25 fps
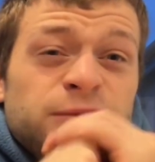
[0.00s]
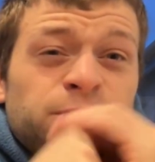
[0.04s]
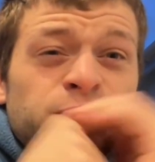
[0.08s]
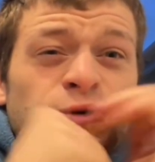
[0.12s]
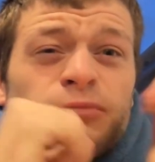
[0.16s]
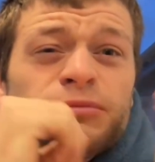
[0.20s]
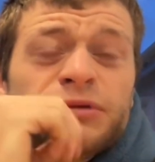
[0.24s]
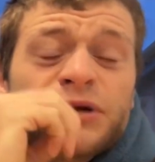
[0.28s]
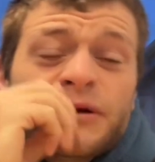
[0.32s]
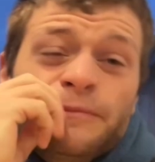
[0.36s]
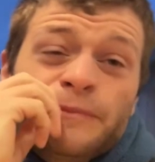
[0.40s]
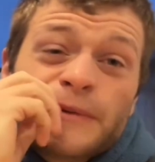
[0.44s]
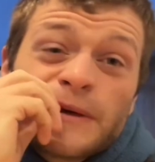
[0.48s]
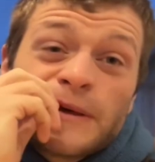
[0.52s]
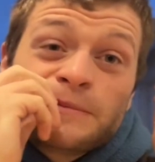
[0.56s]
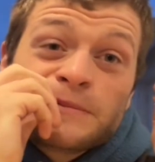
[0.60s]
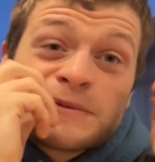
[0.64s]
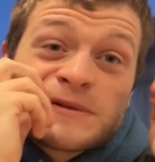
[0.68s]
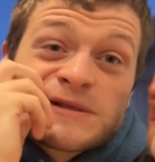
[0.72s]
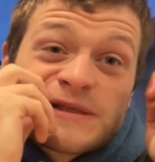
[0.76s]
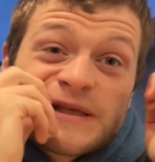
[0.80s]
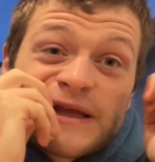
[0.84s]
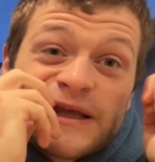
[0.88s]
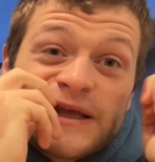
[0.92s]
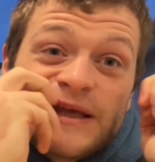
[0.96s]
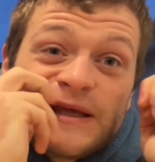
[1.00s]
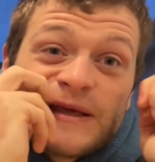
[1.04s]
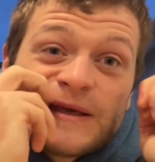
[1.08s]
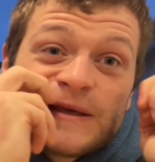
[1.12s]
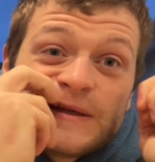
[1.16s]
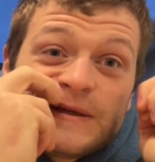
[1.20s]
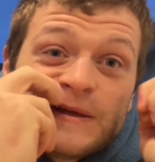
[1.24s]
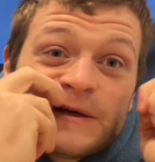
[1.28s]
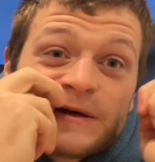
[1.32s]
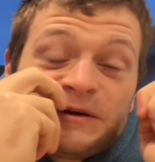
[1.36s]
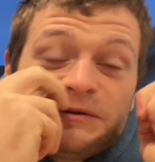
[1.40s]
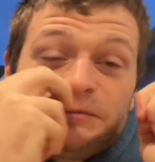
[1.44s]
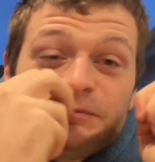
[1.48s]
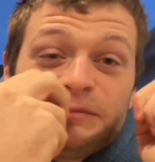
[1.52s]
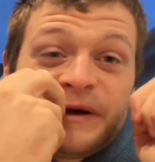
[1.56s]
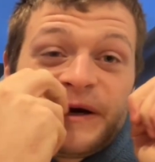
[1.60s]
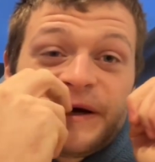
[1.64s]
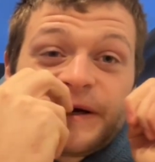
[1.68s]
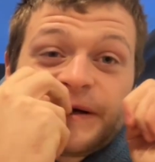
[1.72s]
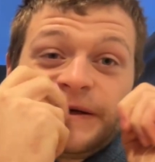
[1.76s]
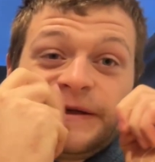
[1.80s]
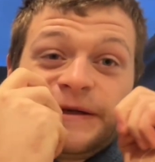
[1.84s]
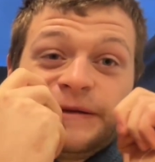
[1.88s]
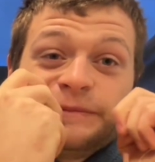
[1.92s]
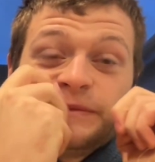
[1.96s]
Probably a big mistake looking
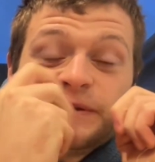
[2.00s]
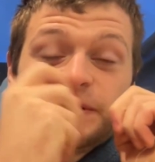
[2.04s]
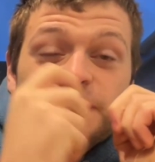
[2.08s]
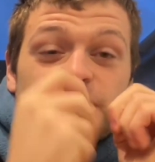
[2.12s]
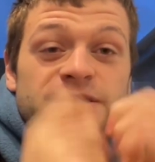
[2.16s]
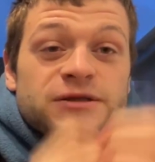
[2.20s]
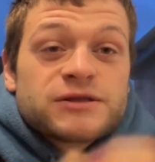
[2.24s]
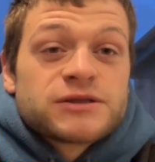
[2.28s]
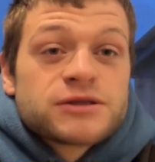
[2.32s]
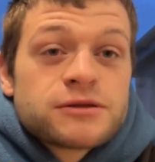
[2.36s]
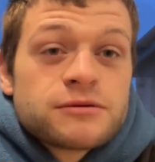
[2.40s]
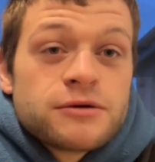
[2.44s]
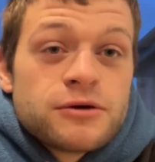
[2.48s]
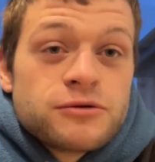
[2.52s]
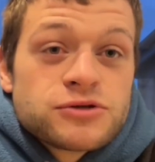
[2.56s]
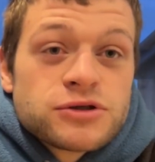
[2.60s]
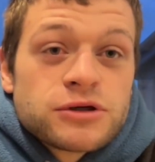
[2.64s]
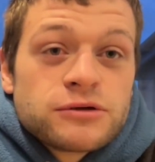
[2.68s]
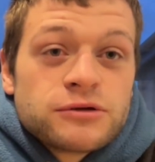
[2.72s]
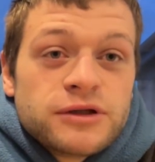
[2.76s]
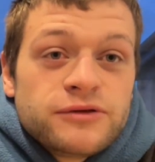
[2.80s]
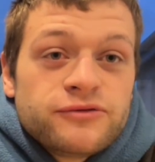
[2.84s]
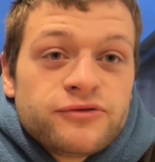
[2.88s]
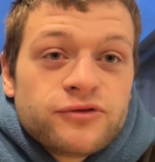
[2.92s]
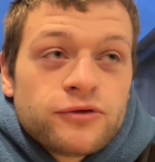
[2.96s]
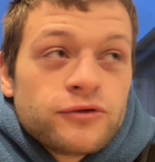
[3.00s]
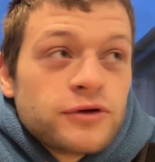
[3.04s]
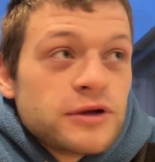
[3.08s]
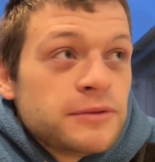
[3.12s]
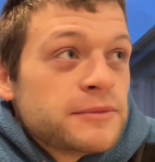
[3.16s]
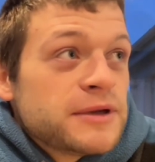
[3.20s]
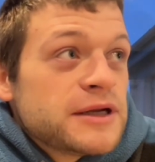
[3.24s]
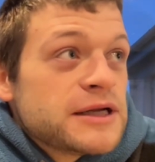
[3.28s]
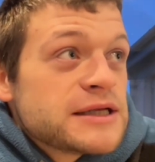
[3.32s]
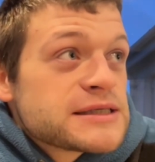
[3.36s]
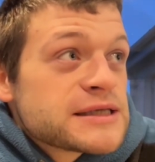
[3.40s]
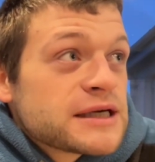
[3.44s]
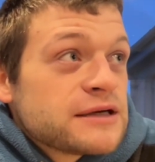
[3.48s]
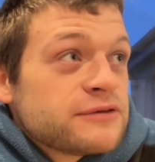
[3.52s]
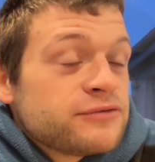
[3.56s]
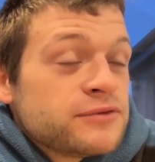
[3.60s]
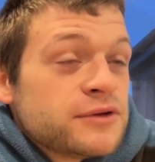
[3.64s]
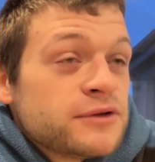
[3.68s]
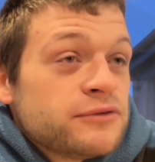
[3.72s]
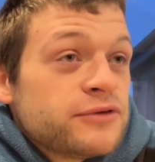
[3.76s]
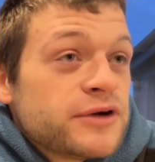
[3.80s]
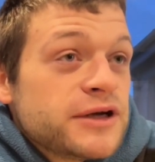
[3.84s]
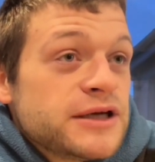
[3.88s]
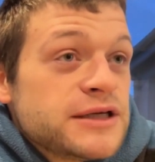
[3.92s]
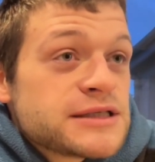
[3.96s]
back at it because it was only 40 minutes out from
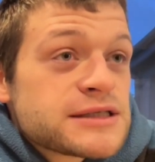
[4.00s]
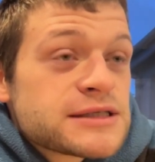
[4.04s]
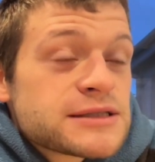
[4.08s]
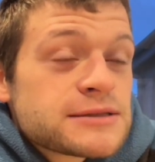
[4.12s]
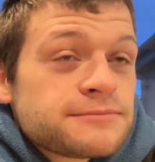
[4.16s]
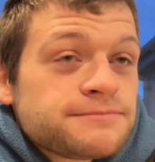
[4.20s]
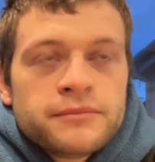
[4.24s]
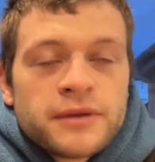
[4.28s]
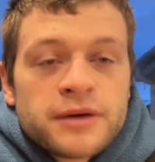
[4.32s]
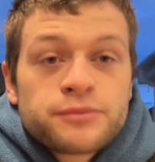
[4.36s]
the race.